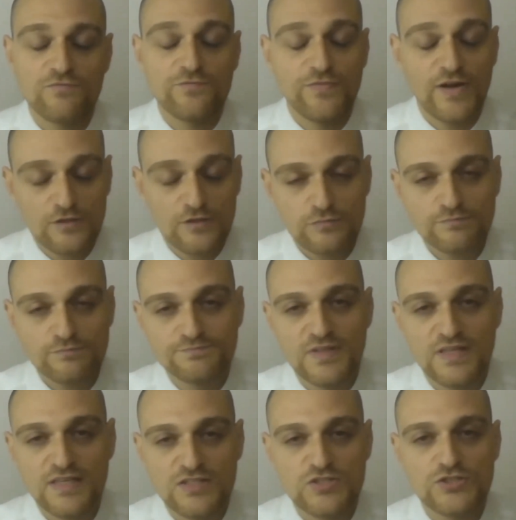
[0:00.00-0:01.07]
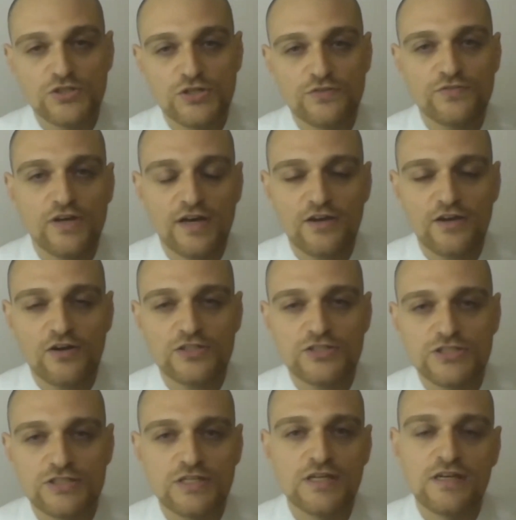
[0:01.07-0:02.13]
fellow. He served
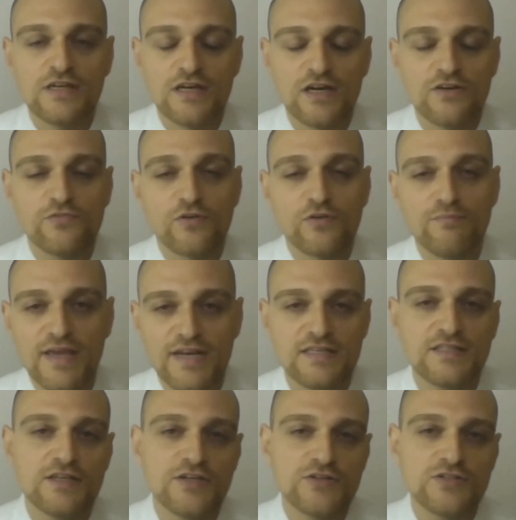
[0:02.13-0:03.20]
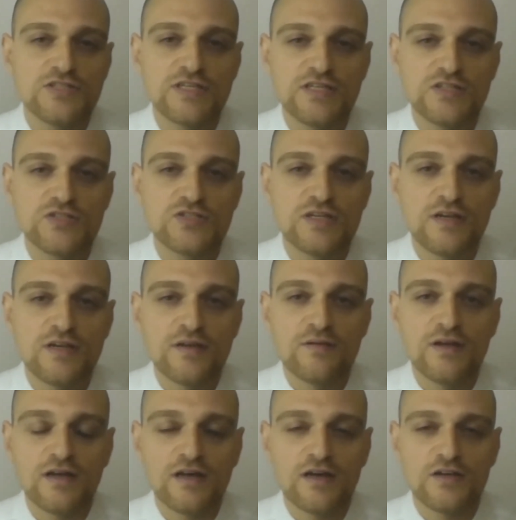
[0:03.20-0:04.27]
IOSH for many years. He's
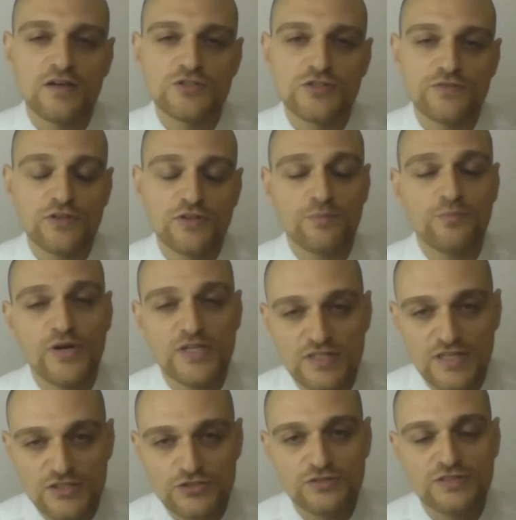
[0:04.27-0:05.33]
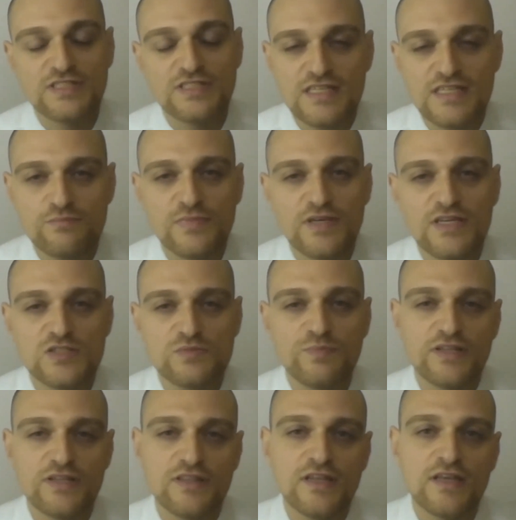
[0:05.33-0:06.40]
served on a presidential team. He's
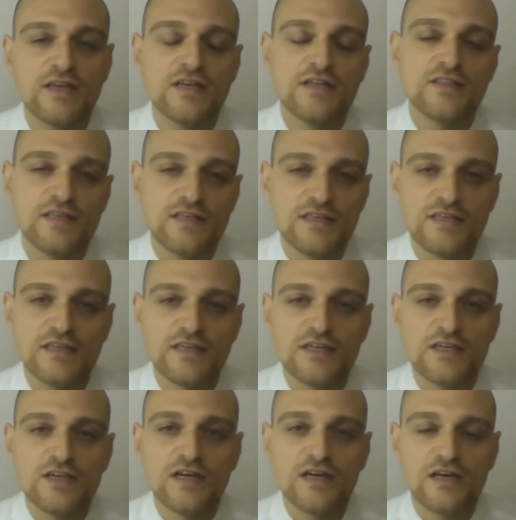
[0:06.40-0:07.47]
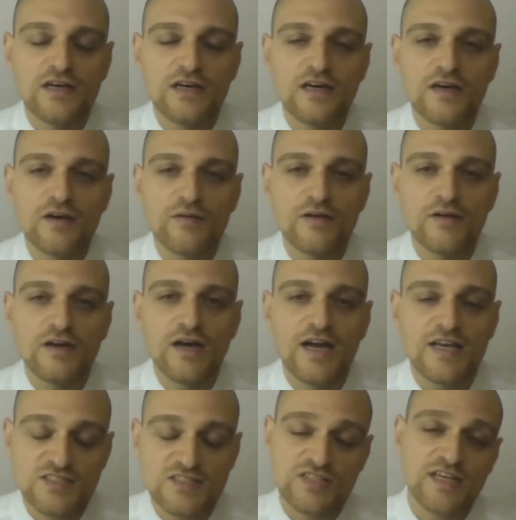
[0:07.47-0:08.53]
been
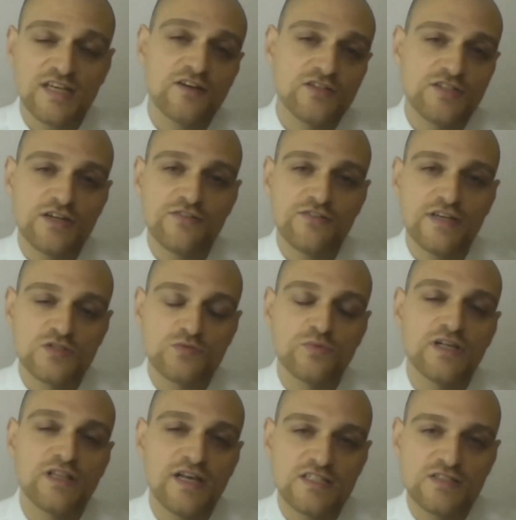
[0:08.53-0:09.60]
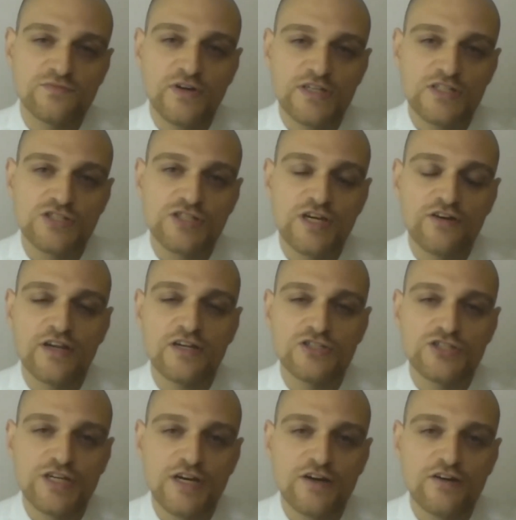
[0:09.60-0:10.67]
as a secretary as well as a vice chair and
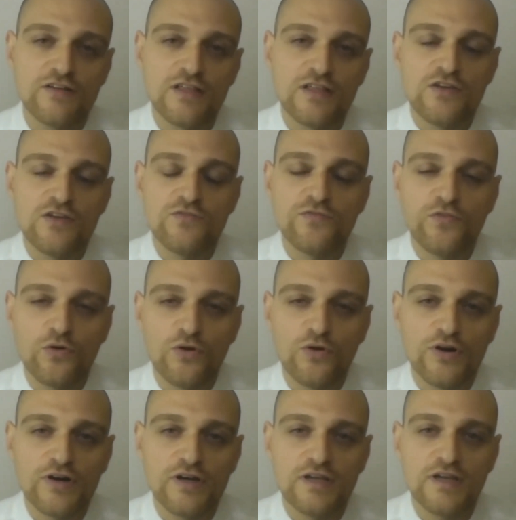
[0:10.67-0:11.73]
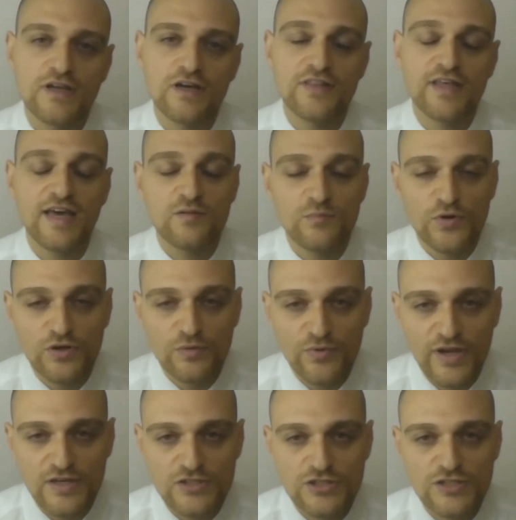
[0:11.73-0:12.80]
chair for the Edinburgh
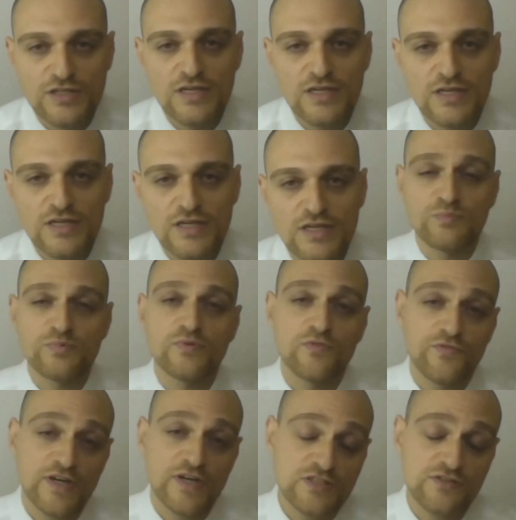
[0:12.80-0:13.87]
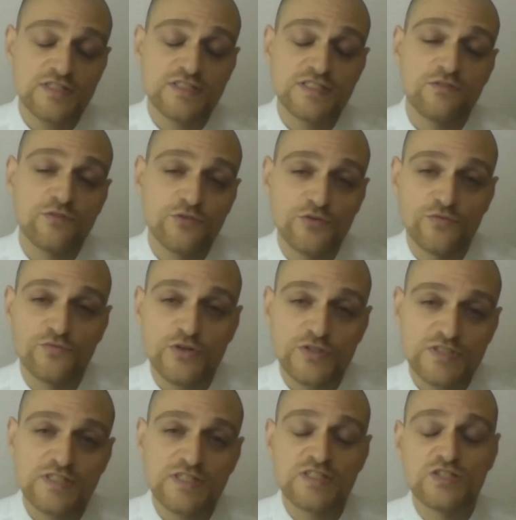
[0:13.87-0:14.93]
branch. He's a professor at several
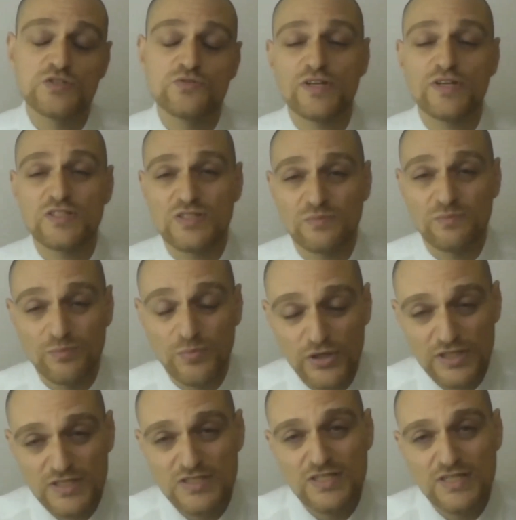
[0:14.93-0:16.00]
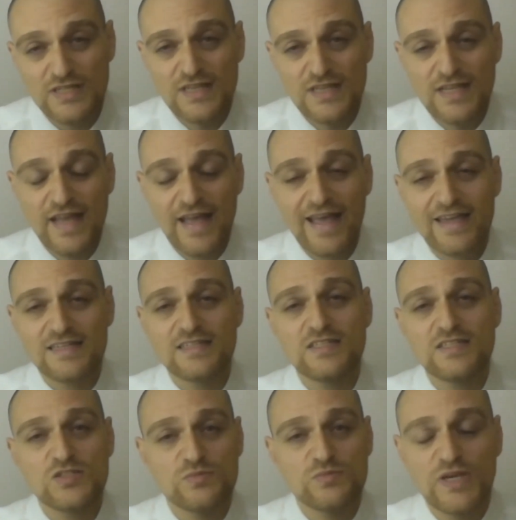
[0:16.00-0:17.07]
universities. He's written some books, and
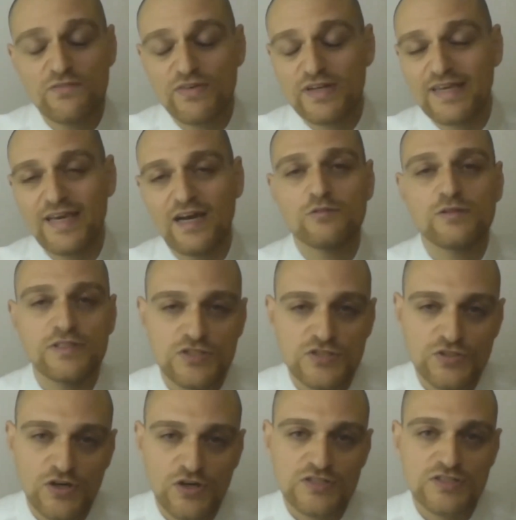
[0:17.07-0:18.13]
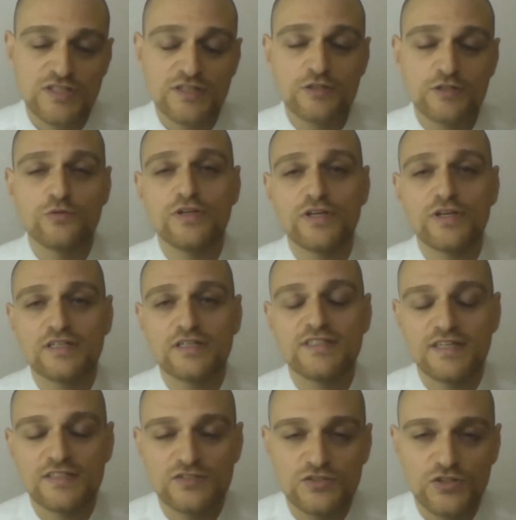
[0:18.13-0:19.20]
he's given countless talks, including a
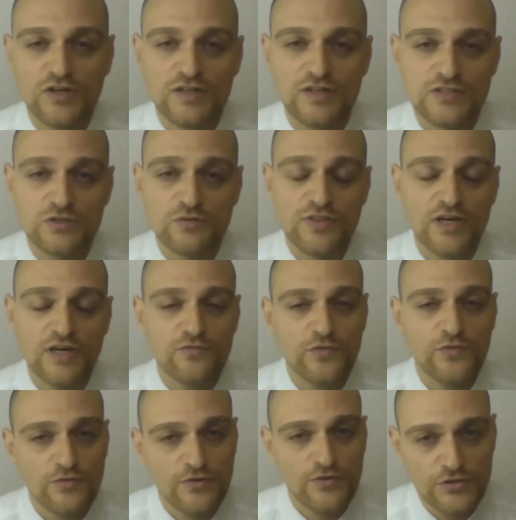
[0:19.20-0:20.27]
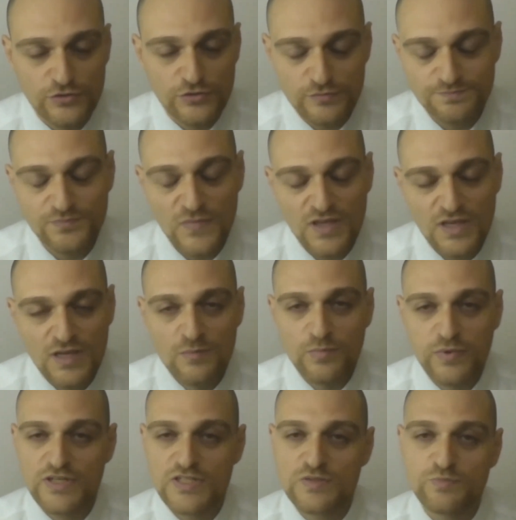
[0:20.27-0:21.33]
TED Talk. So without further ado,
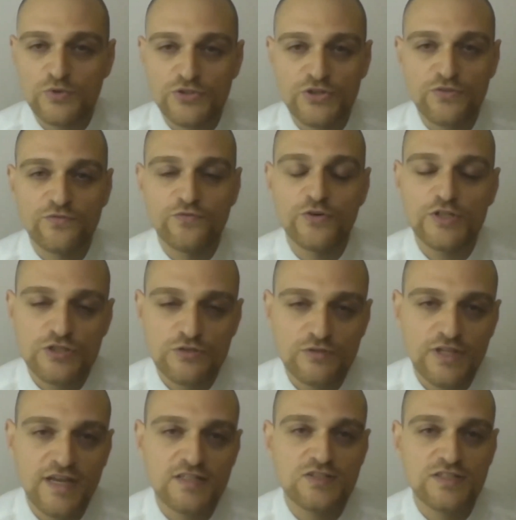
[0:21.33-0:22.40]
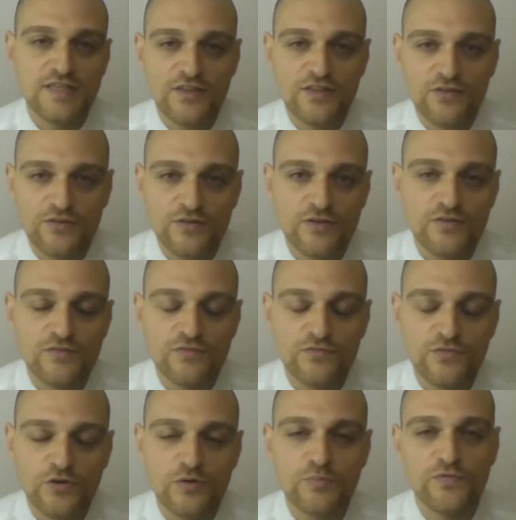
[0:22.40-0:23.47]
please put your virtual hands together
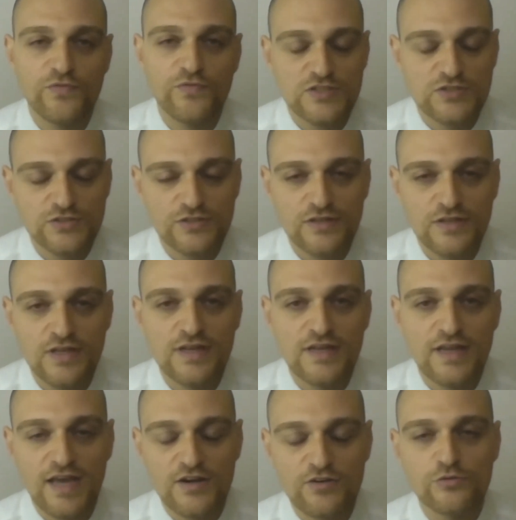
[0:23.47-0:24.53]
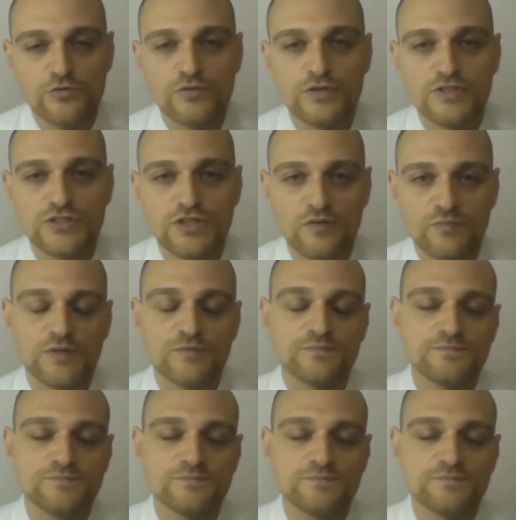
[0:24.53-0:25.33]
for Professor Andrew Sharman.